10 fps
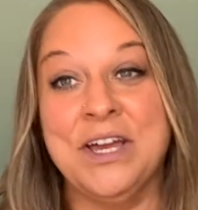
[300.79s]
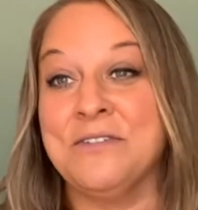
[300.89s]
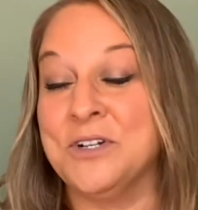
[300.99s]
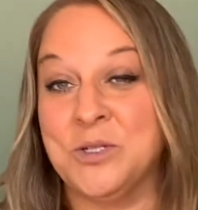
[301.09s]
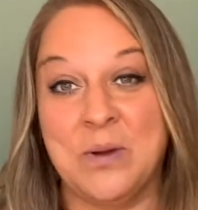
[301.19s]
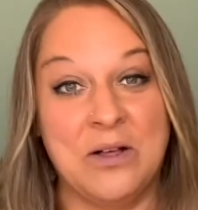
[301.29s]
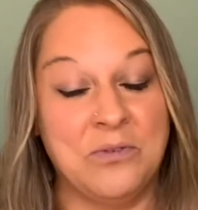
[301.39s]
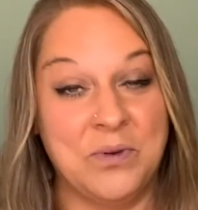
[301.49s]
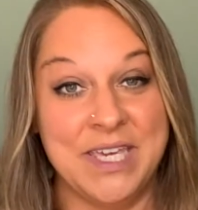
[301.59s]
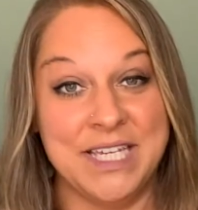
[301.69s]
for 12
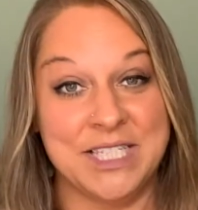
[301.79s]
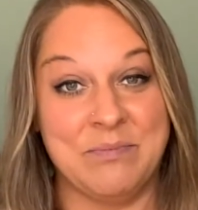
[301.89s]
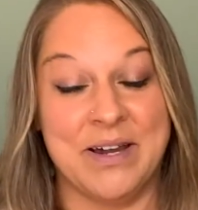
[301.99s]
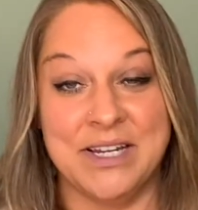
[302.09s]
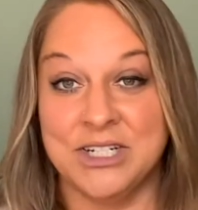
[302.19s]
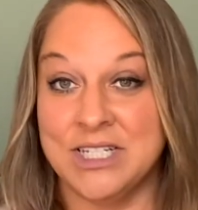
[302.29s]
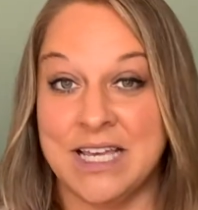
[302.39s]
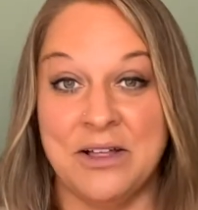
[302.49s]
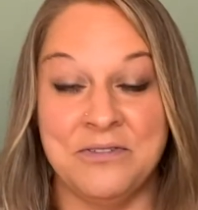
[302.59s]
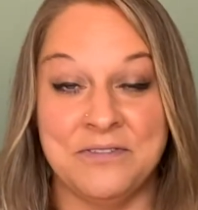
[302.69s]
weeks by
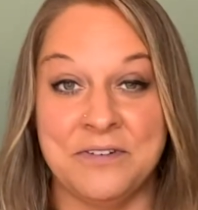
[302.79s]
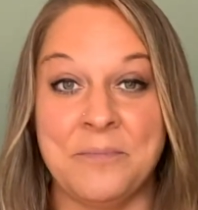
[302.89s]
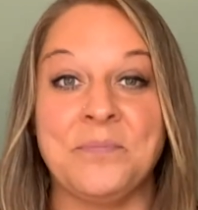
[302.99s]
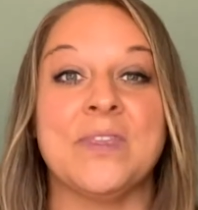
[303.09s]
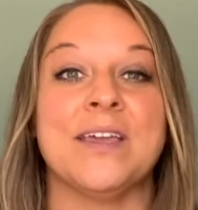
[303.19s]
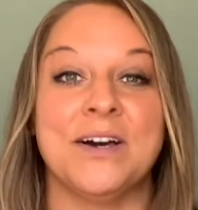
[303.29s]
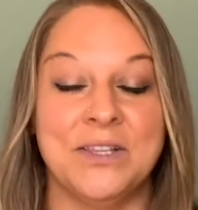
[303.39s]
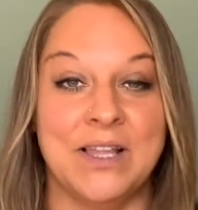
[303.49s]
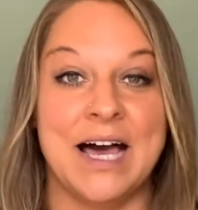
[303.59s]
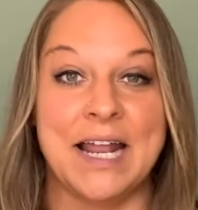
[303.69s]
yourself, a lot